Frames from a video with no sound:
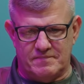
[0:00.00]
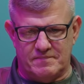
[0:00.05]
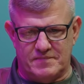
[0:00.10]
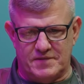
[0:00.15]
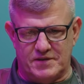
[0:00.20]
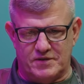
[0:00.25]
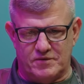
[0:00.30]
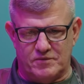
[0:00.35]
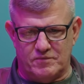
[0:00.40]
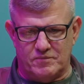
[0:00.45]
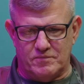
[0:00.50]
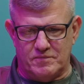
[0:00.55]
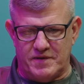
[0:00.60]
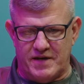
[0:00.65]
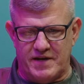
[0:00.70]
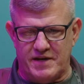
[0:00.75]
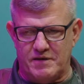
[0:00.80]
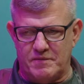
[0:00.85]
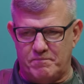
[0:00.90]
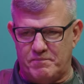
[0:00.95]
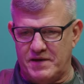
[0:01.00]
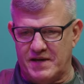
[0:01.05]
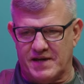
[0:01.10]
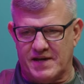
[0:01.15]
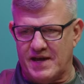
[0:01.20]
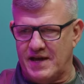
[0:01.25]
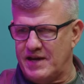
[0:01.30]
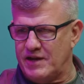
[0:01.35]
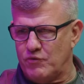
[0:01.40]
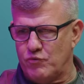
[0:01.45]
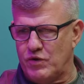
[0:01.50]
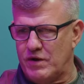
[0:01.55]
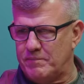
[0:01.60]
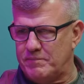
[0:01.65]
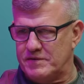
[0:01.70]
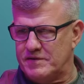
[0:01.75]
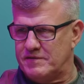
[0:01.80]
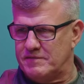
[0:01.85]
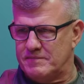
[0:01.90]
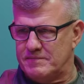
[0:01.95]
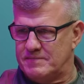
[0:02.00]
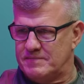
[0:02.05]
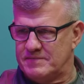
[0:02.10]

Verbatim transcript: you know, any, pick any weapon,